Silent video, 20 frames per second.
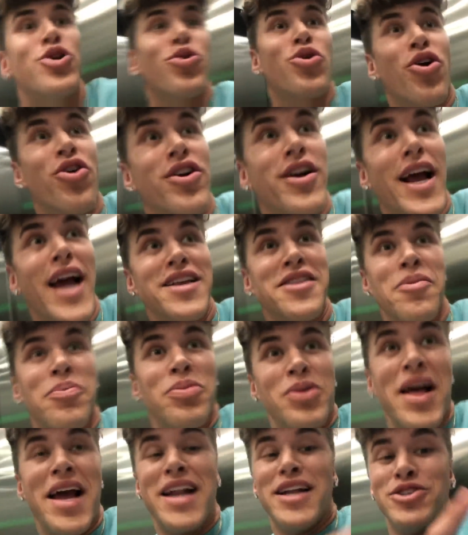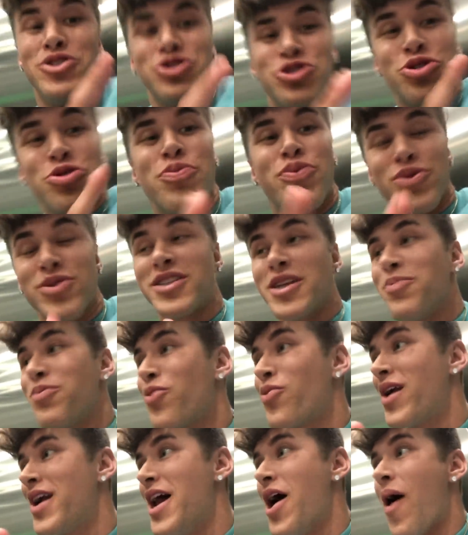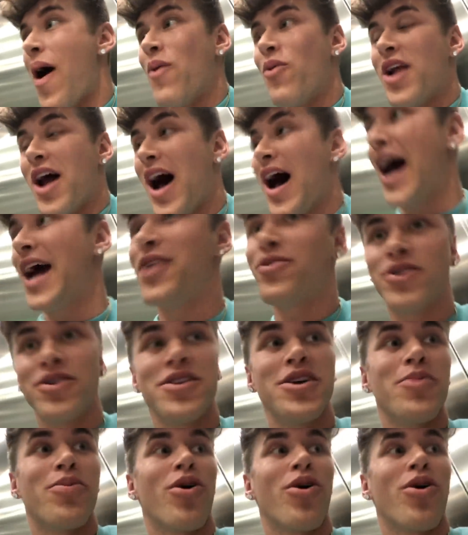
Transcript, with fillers: So Garner gang, the plan is super simple right now. I wanna hide around the